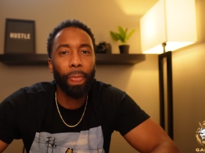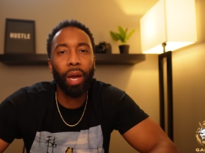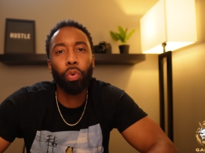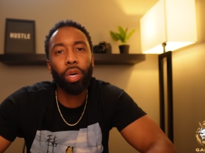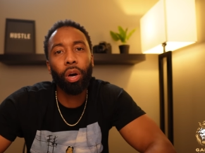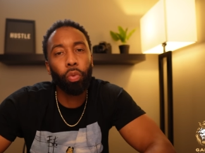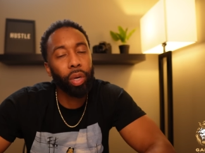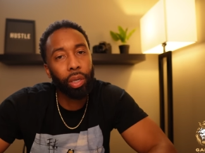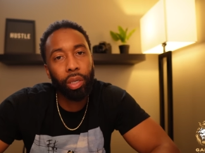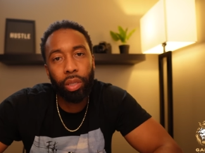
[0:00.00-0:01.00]
And we know
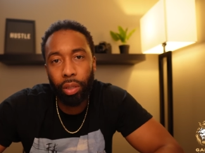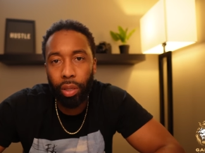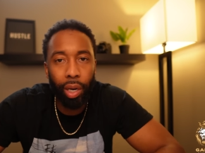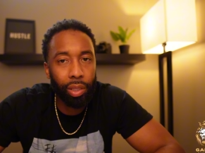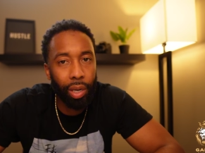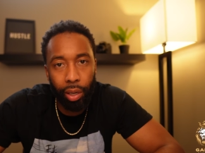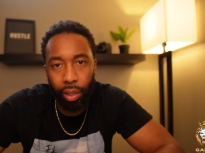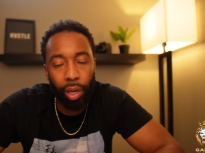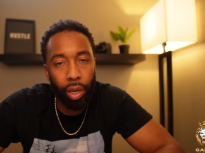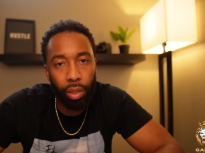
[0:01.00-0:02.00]
realistically that's not
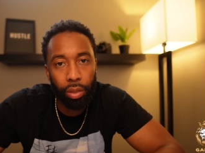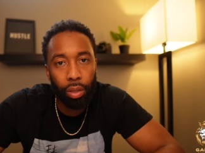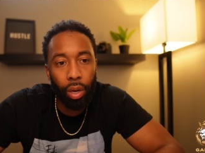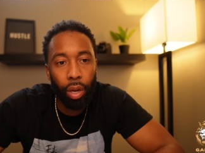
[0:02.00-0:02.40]
the case.